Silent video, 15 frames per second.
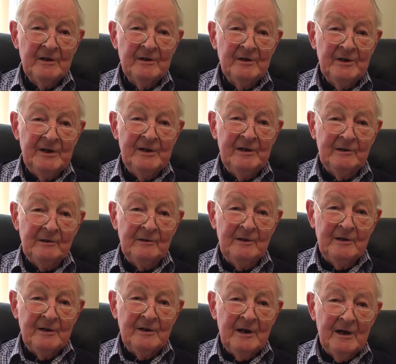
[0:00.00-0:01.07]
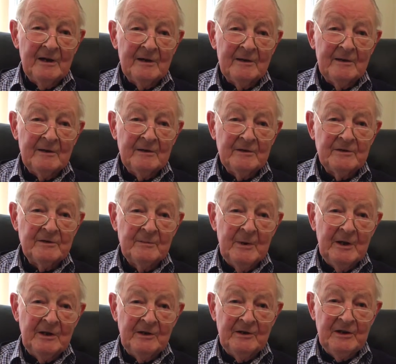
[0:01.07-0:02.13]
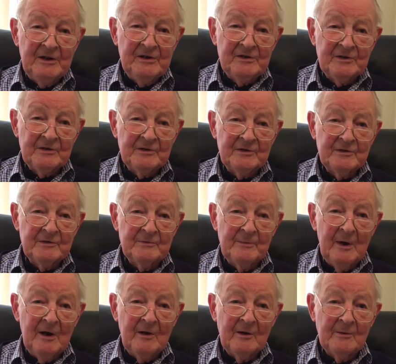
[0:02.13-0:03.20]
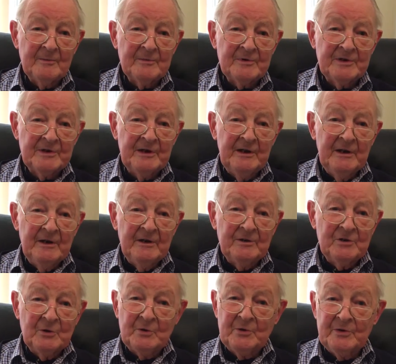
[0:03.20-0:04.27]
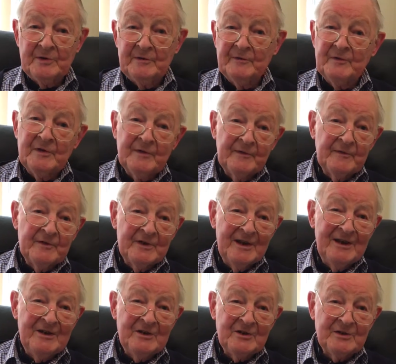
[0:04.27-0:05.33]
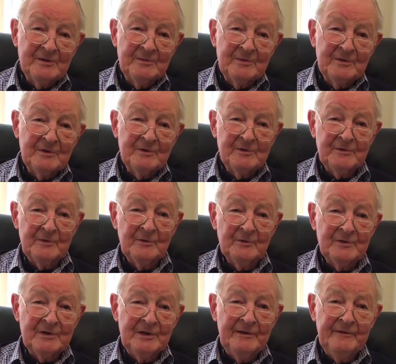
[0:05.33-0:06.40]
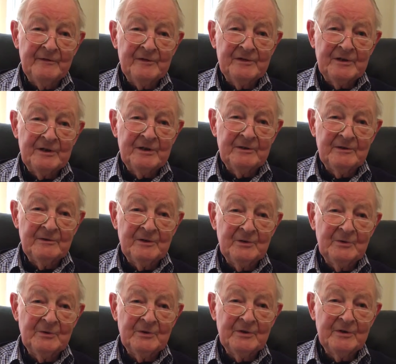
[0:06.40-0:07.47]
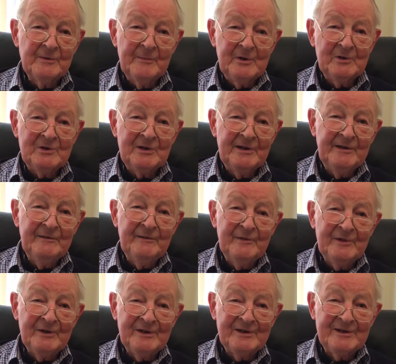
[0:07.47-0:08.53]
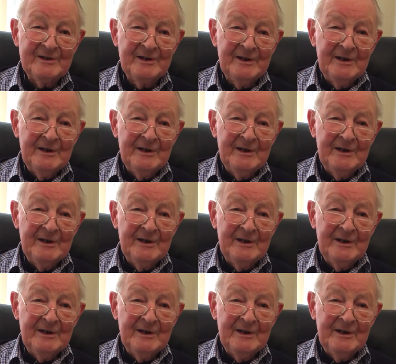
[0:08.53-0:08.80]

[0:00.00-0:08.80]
needle to make it easier to biopsy children of different ages, because of course livers in children are mostly infants.